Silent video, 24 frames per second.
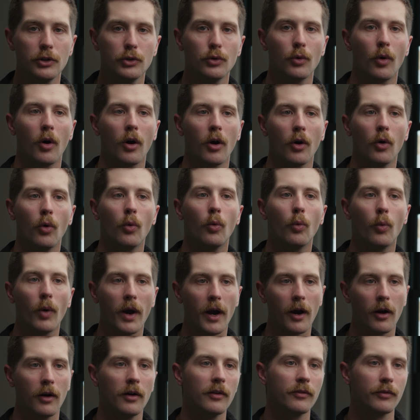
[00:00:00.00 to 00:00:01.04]
you are
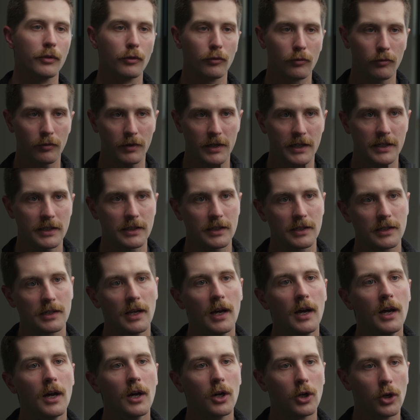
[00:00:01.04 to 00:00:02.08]
aware of the risks
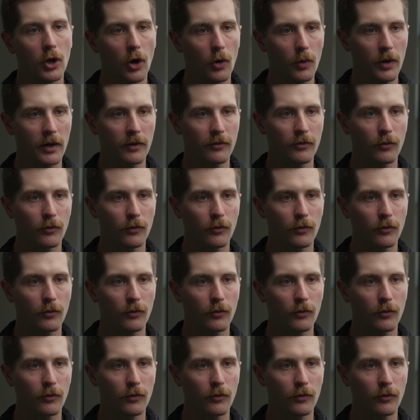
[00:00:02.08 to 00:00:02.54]
going